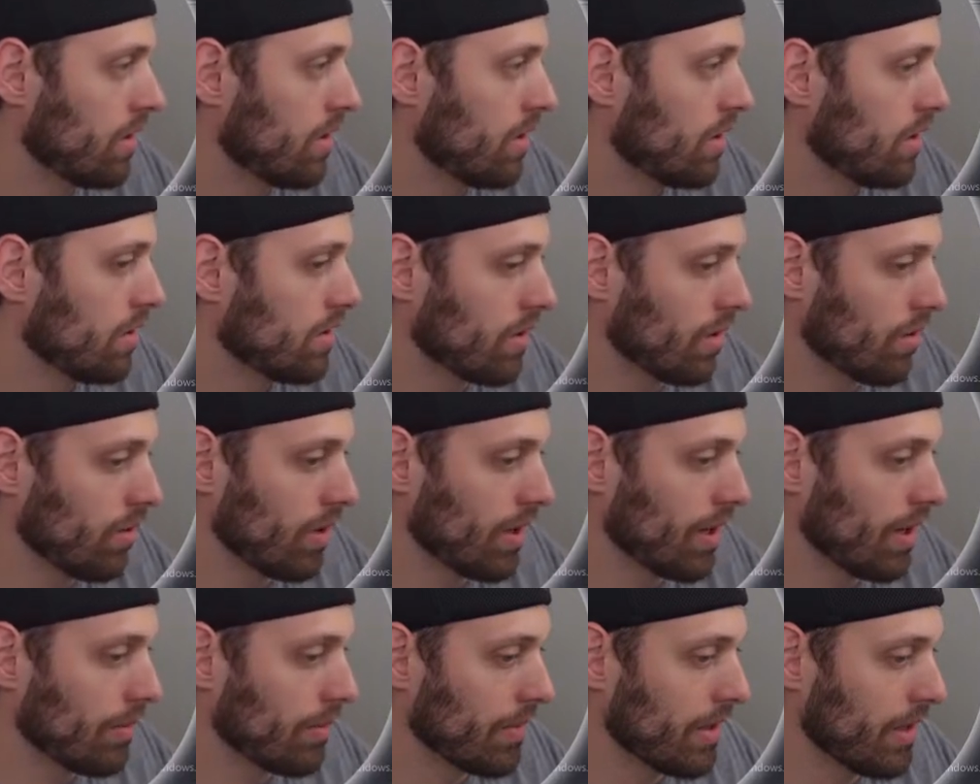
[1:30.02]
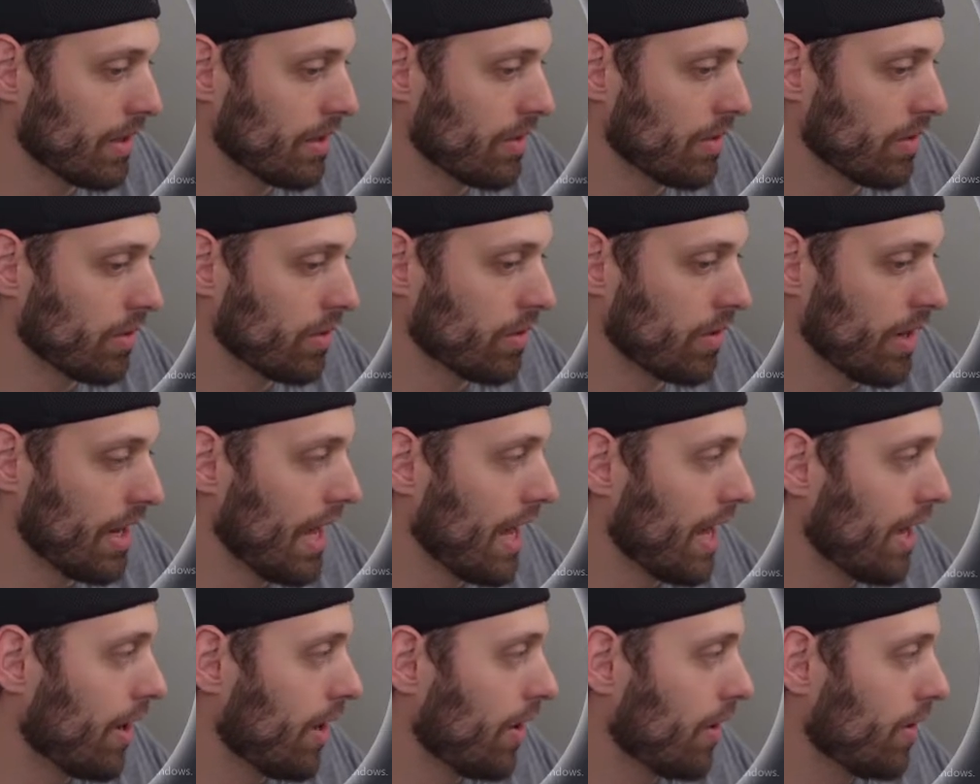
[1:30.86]
So what I'm going to do
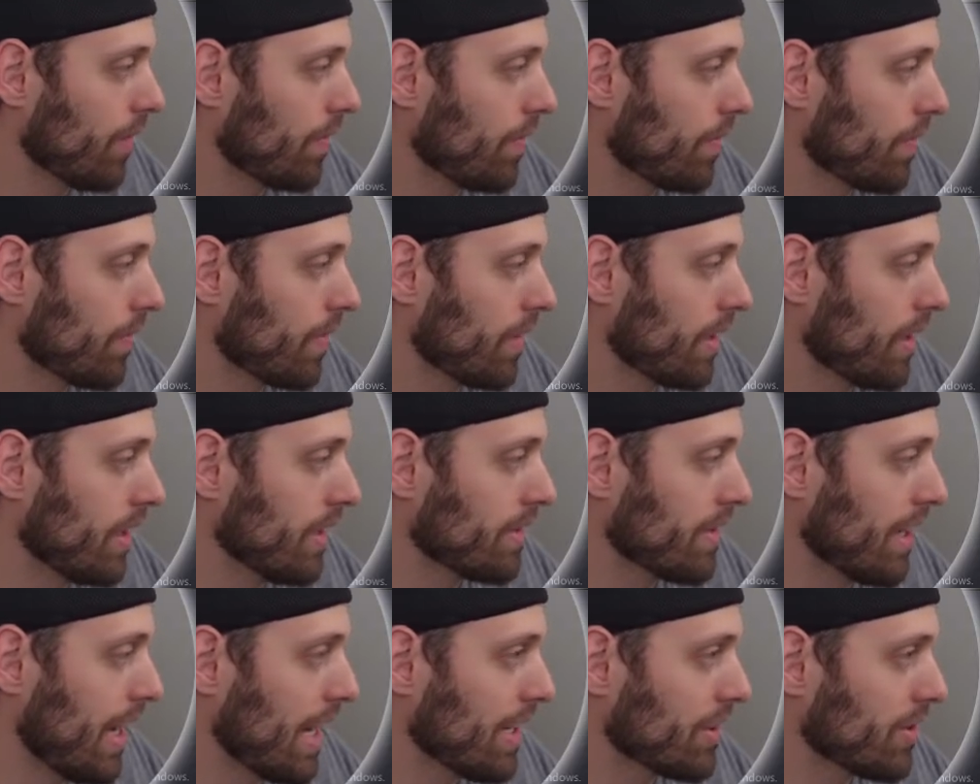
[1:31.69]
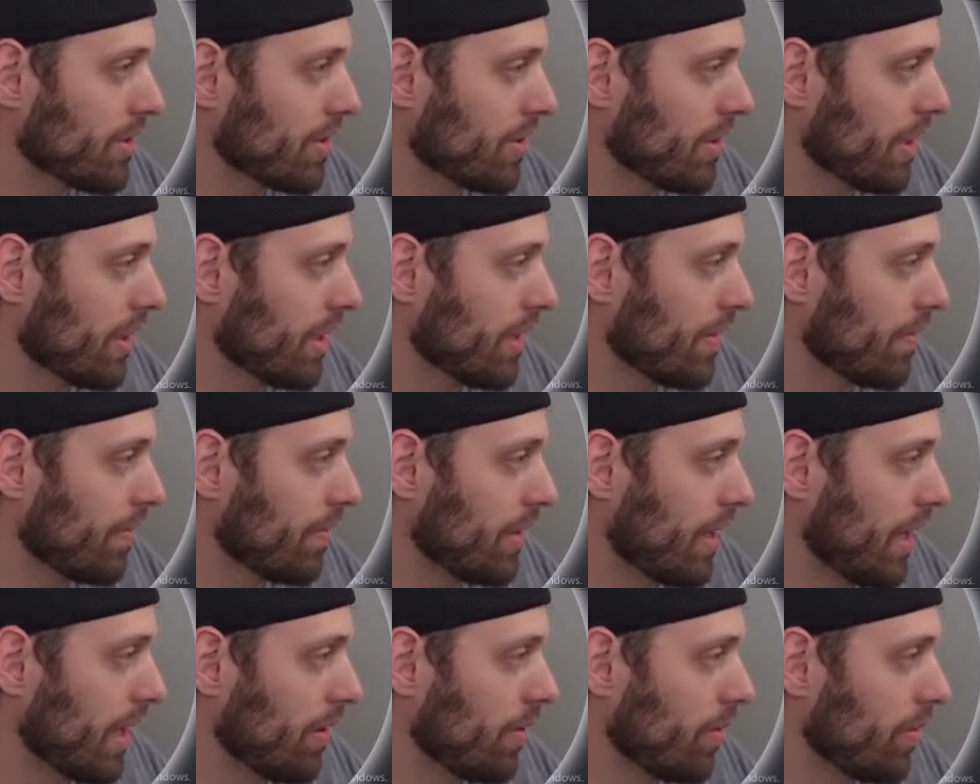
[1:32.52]
now is actually,
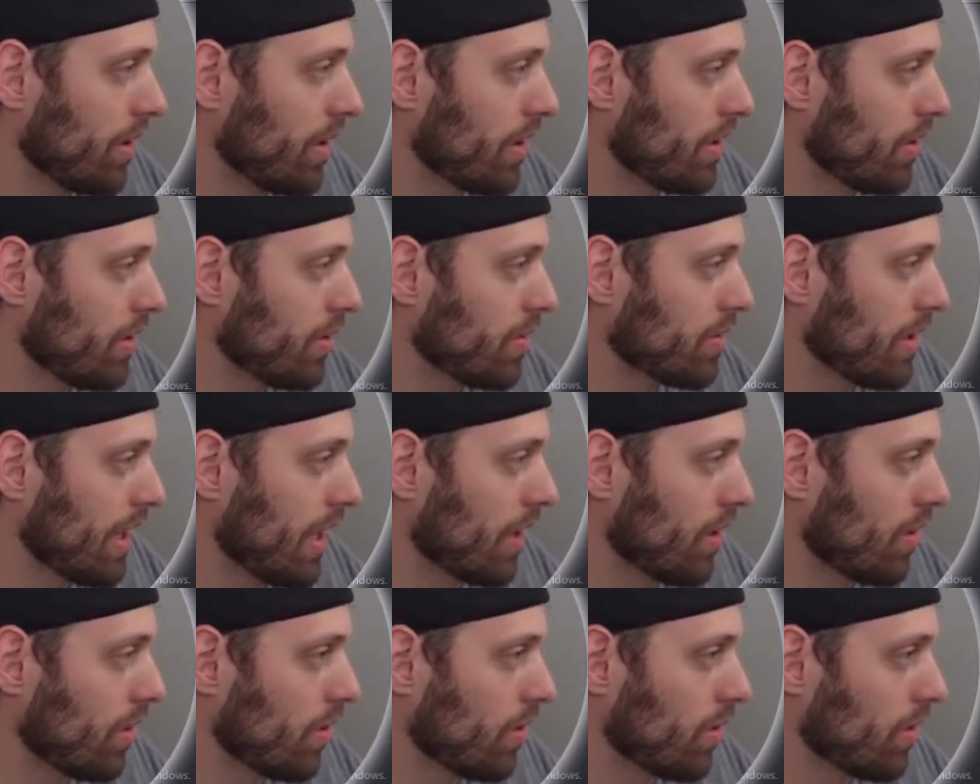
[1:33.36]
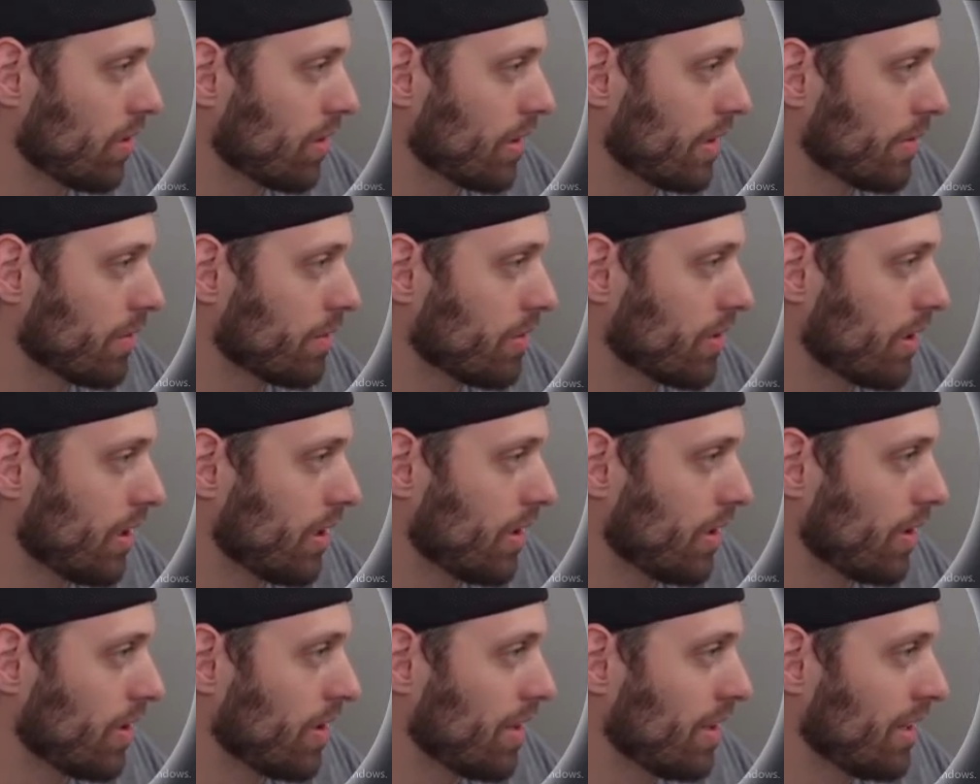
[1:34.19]
I don't want to use that whole clip.
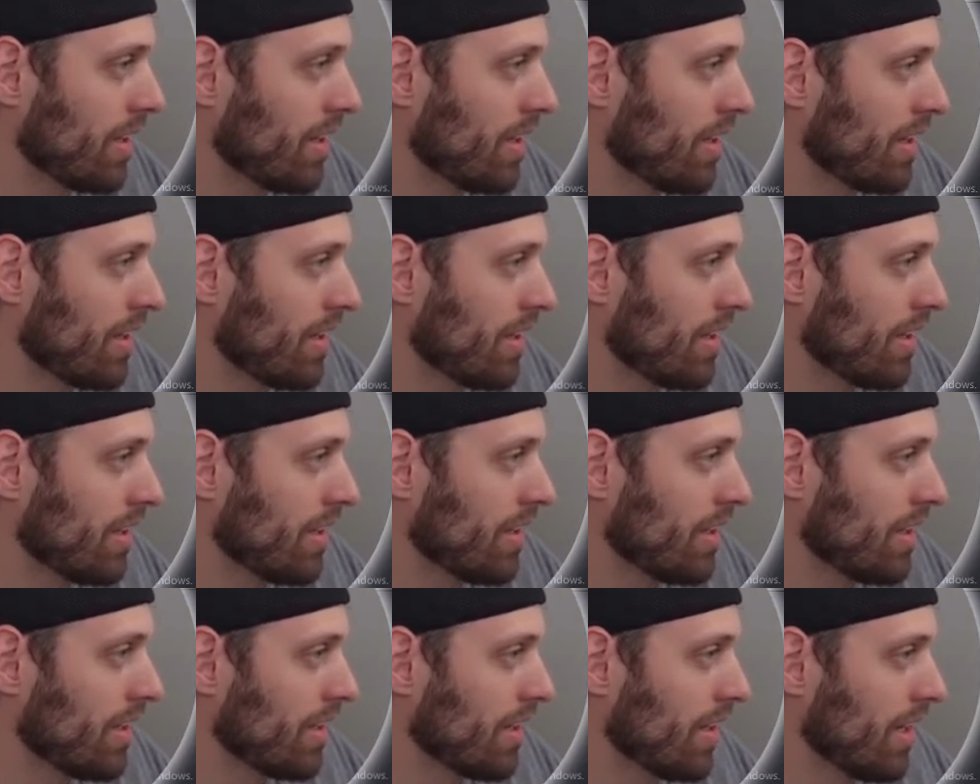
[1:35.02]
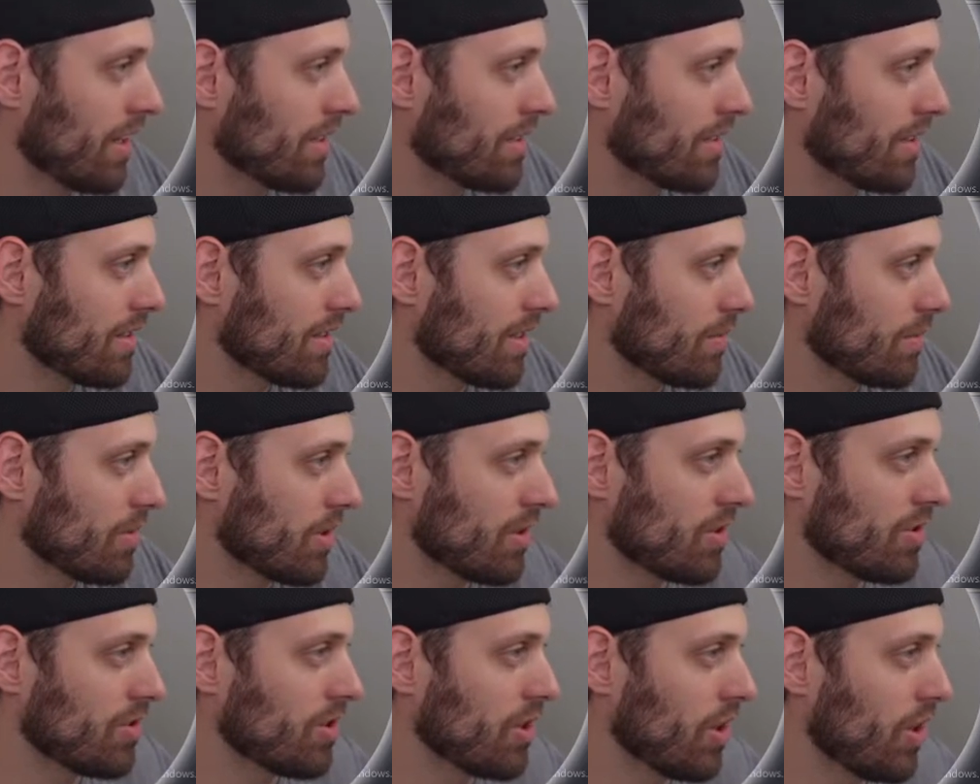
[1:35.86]
So since I'm
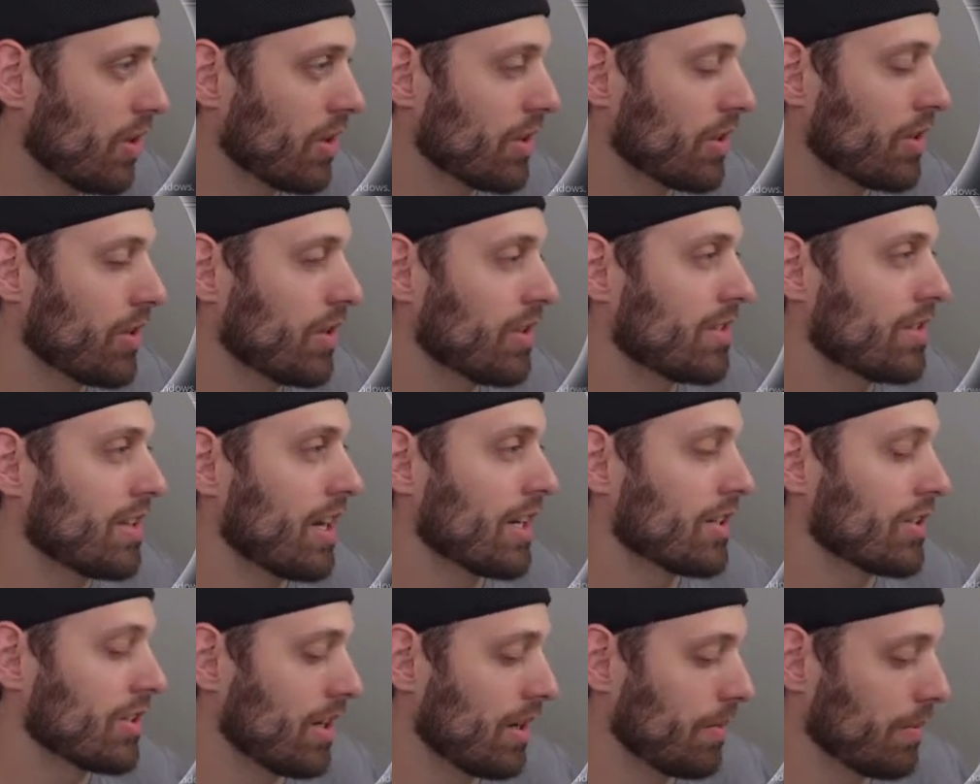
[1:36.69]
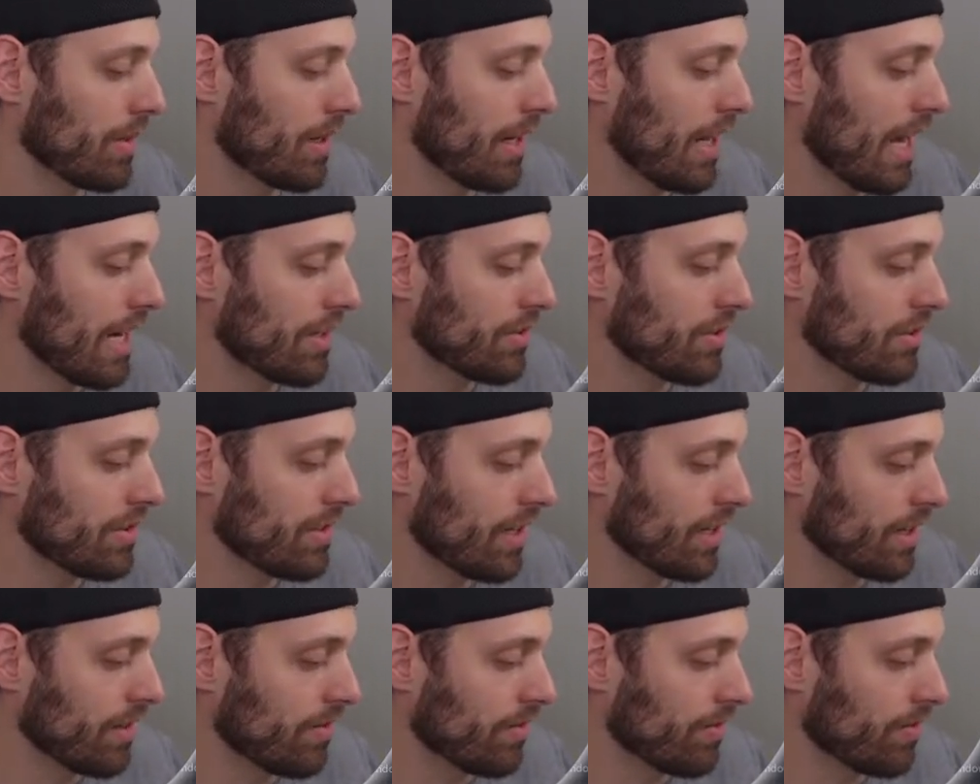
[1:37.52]
just showing you a section, I'm going to actually
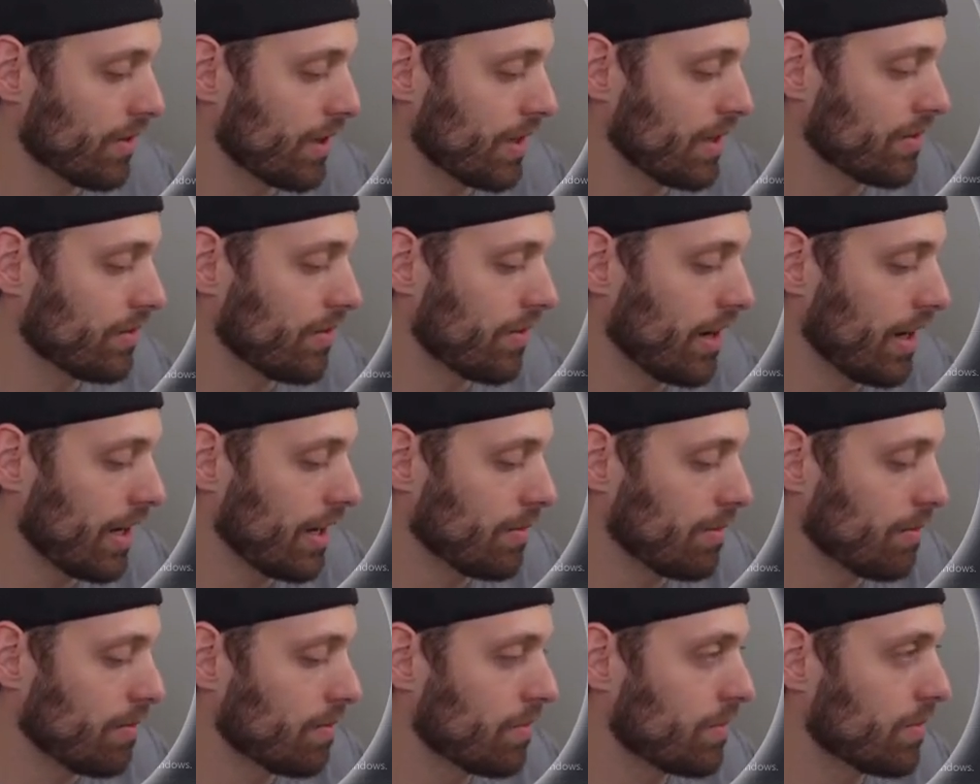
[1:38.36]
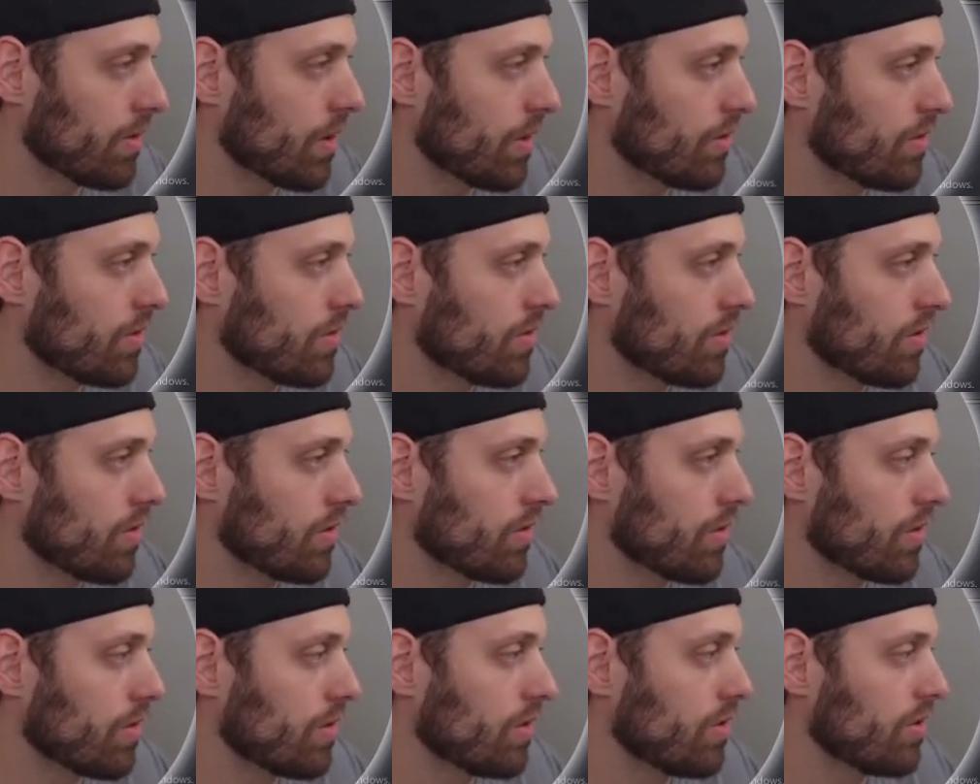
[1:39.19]
take a freeze frame. So just do
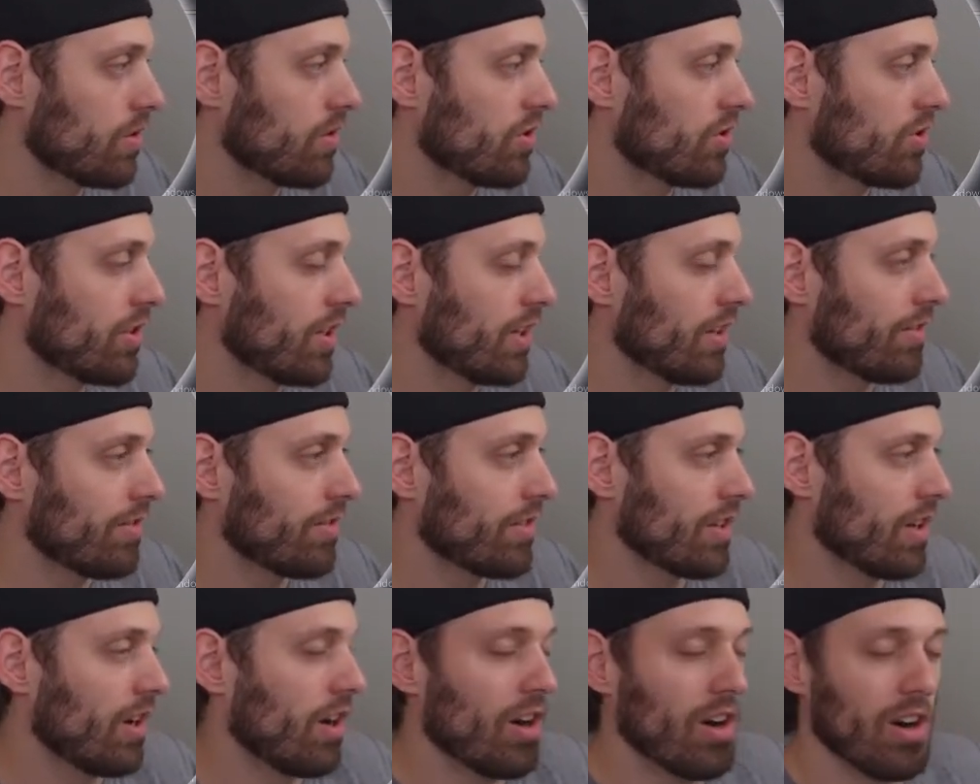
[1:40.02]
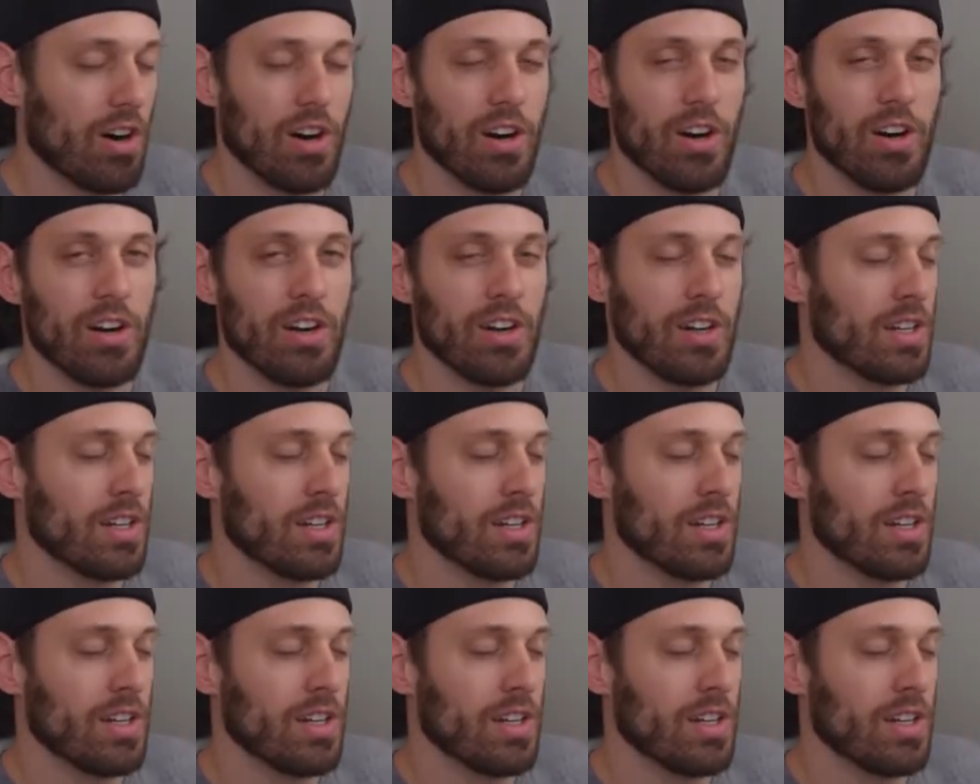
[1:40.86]
Shift R,